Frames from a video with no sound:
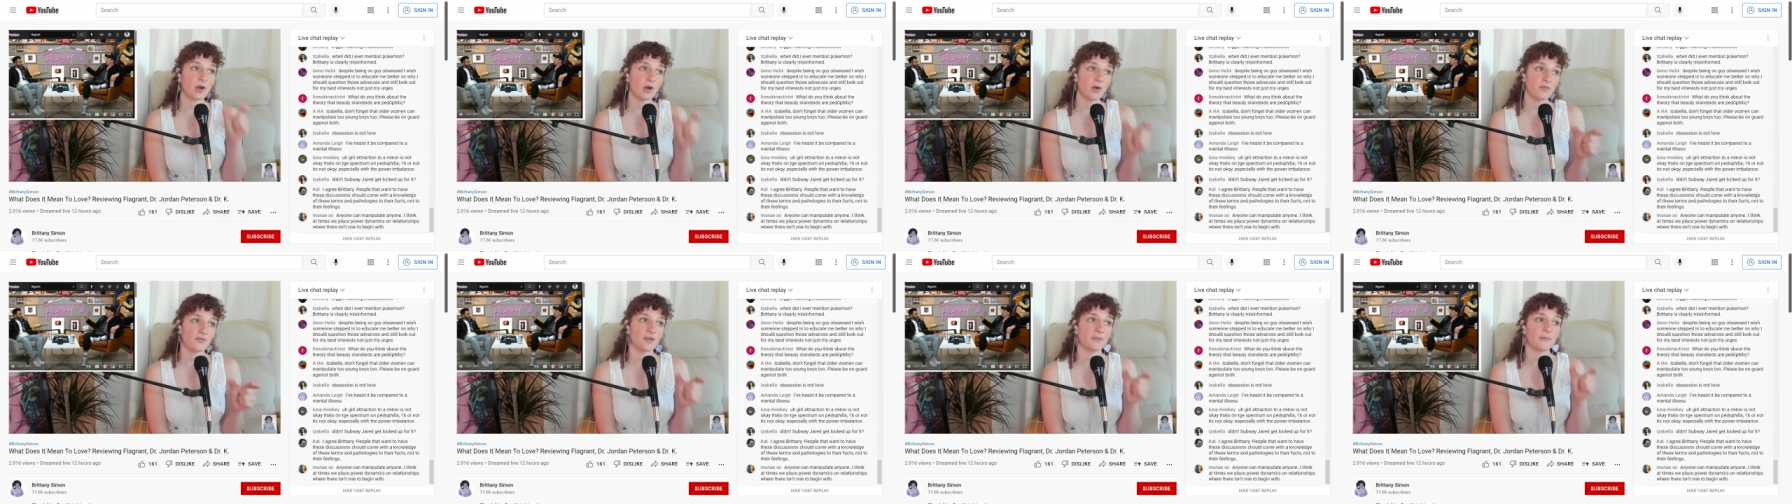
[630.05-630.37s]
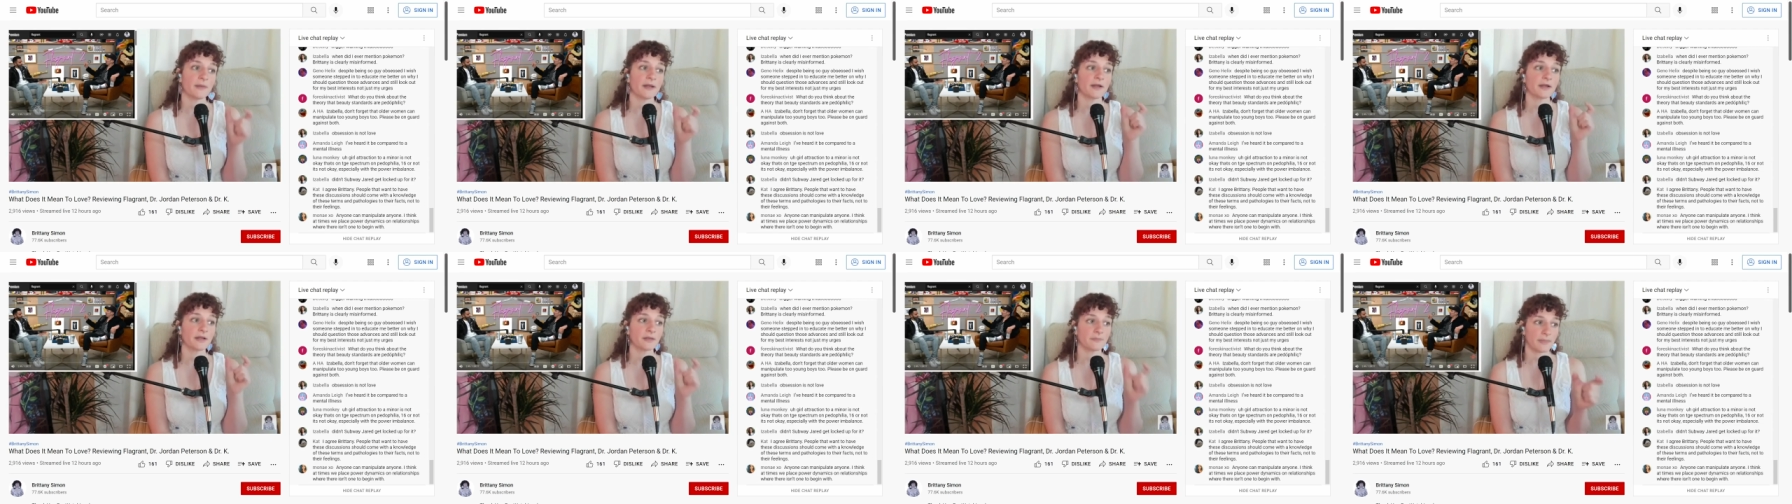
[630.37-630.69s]

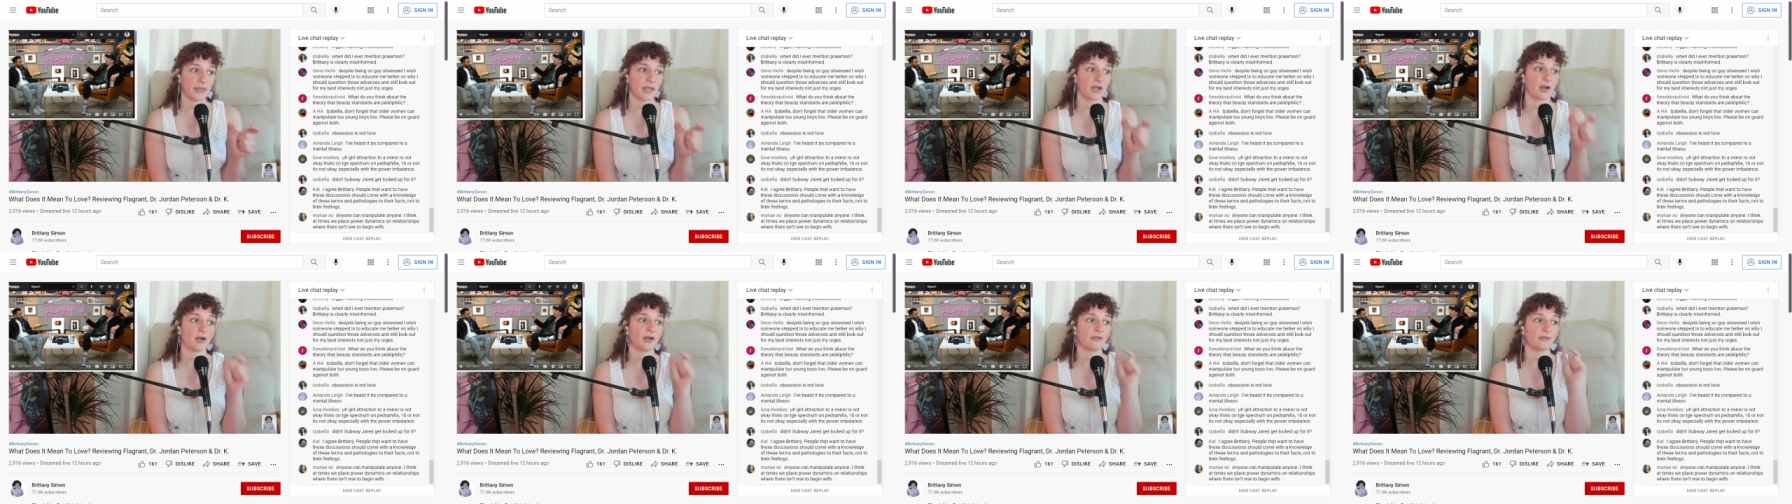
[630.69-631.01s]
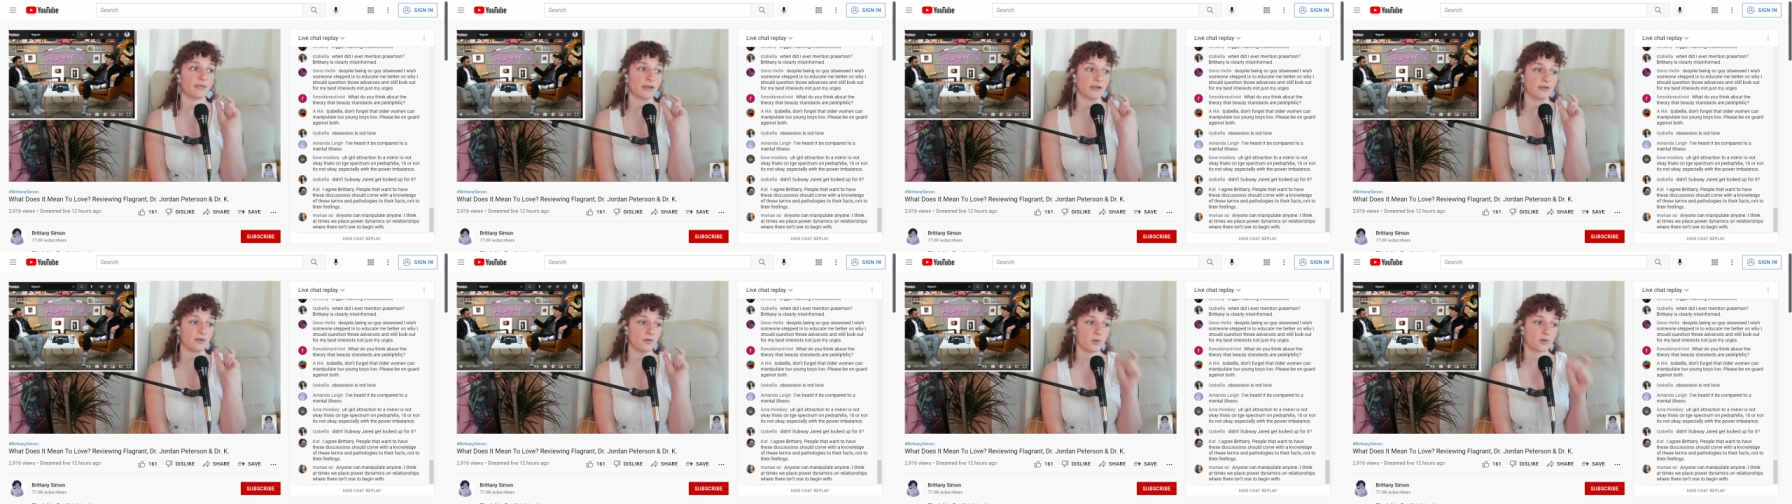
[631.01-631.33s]
overbearing parent
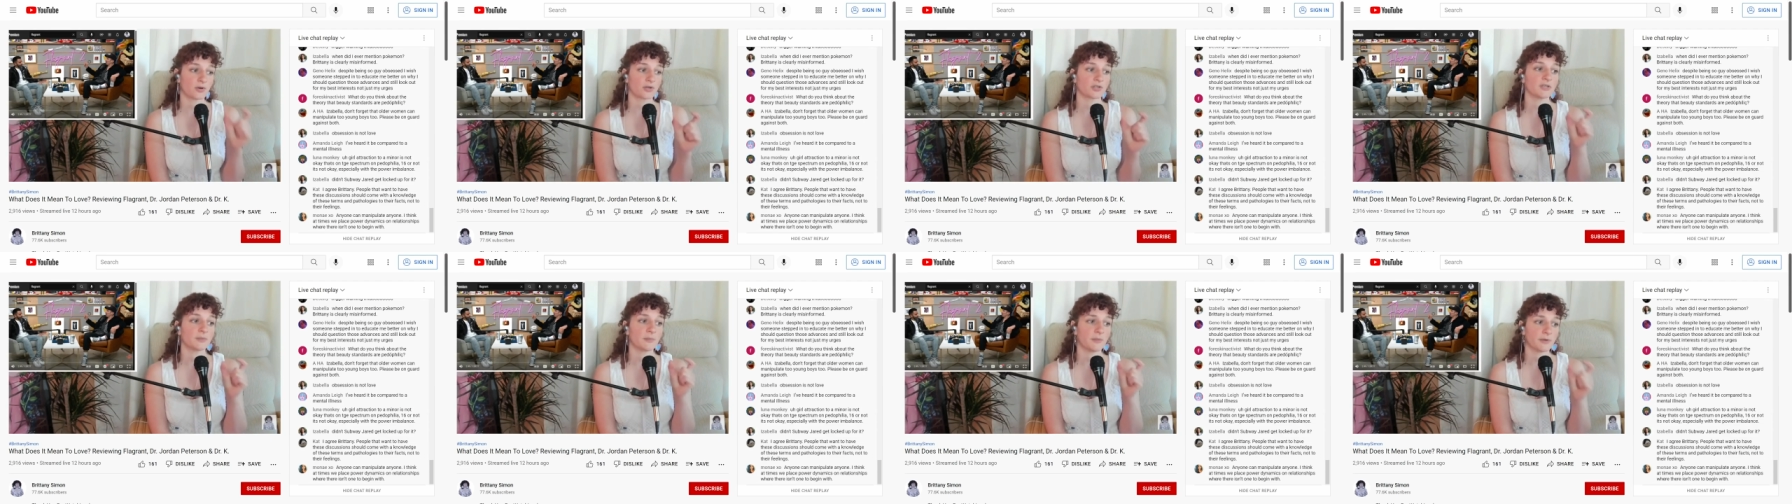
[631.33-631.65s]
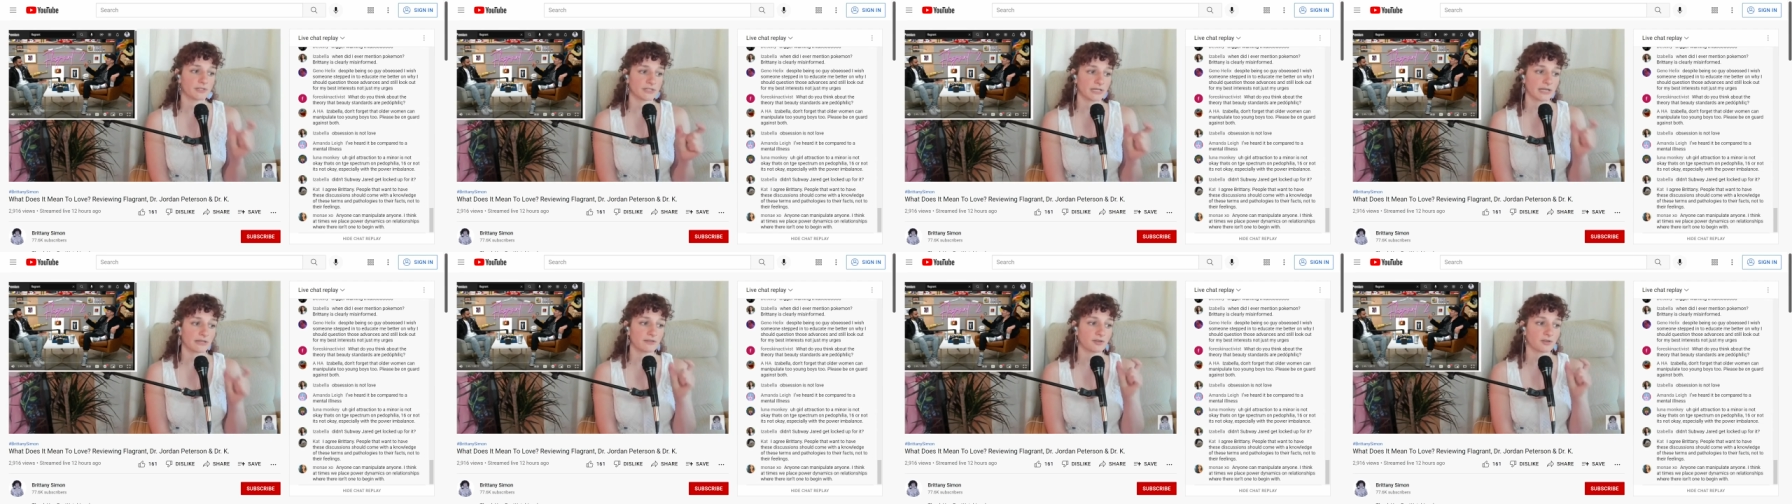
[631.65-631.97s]
that in order to
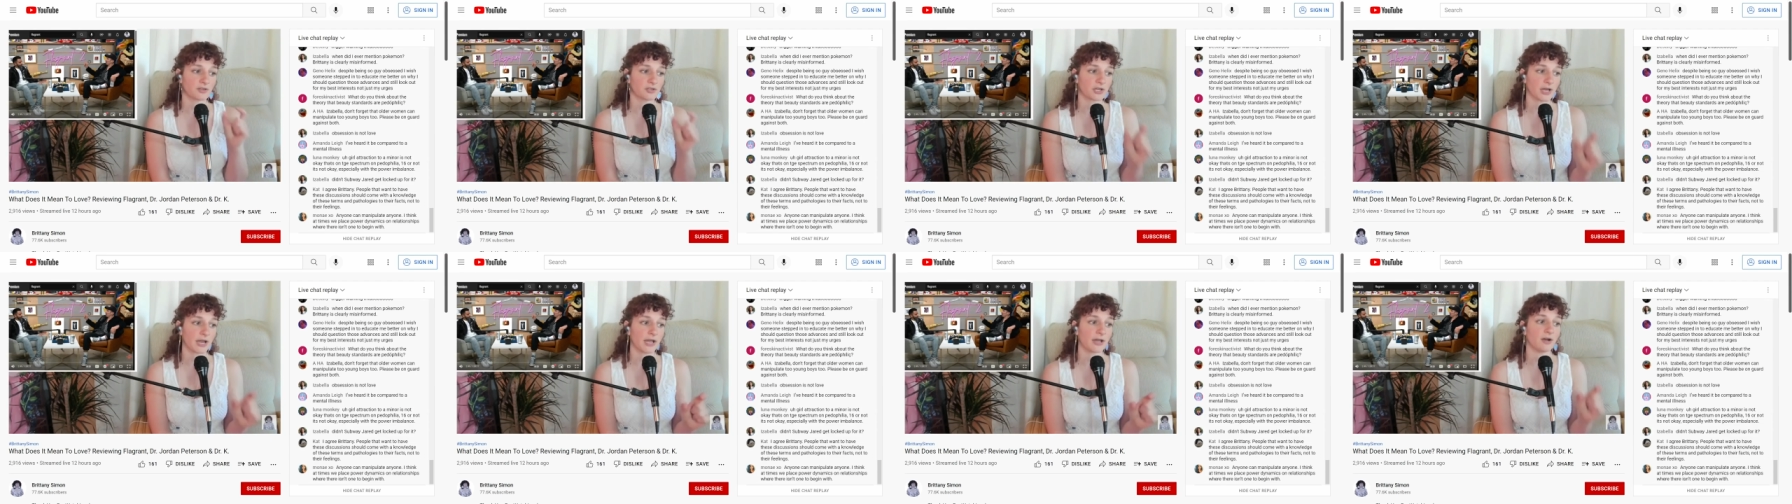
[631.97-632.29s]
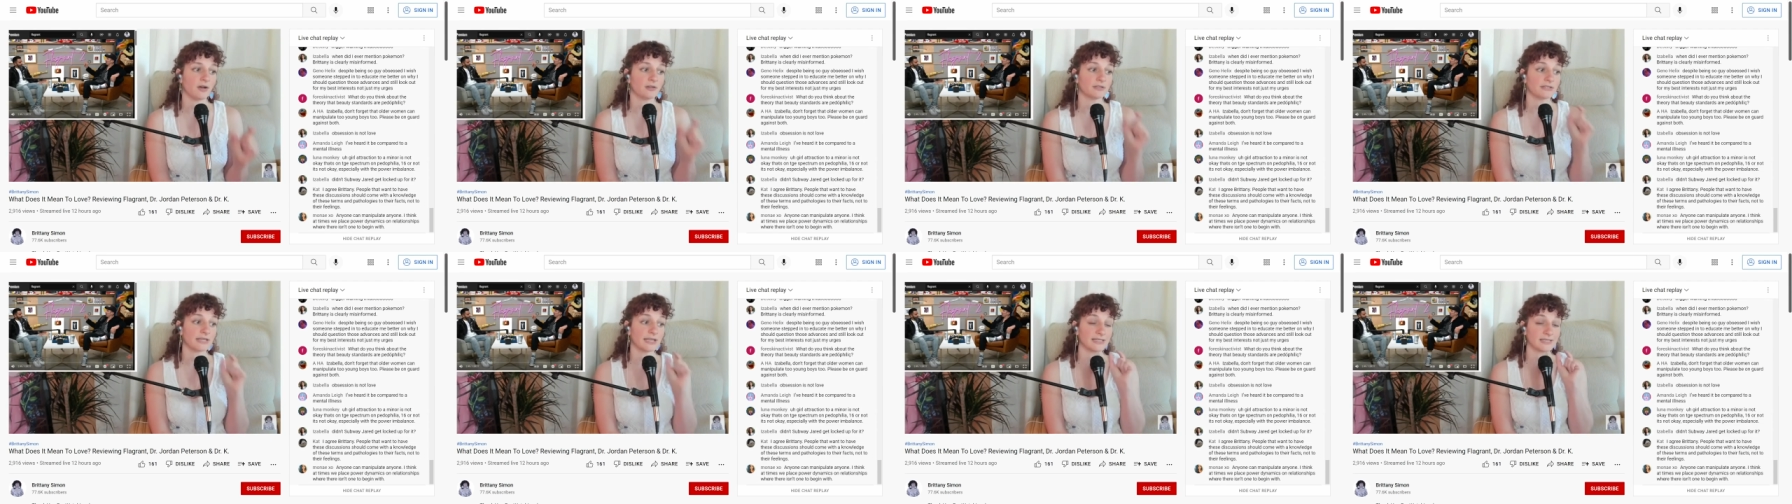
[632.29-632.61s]
protect their
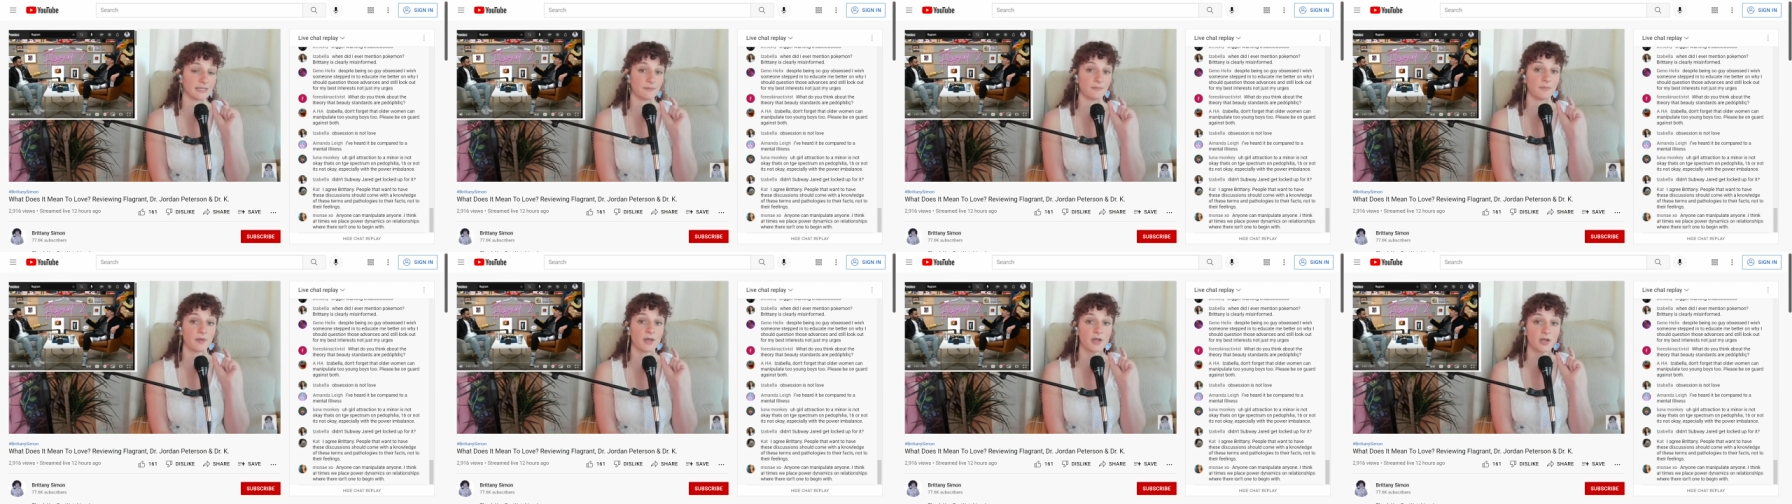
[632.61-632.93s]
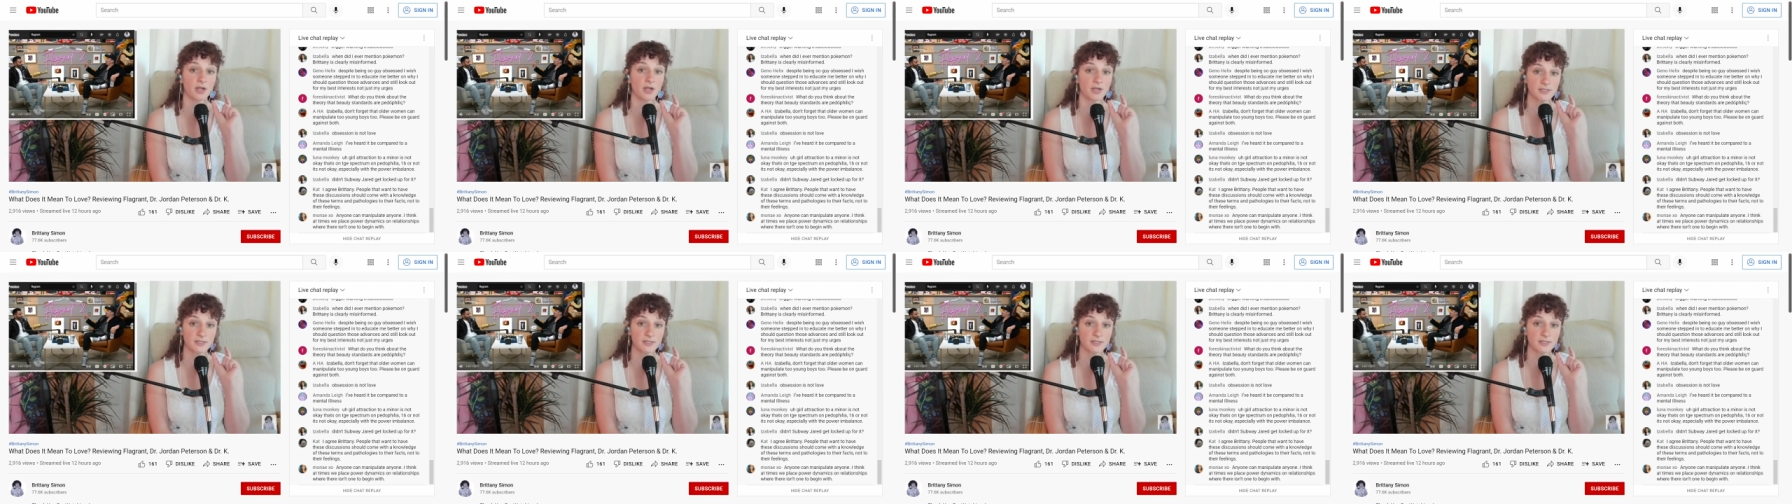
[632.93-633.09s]
child ends up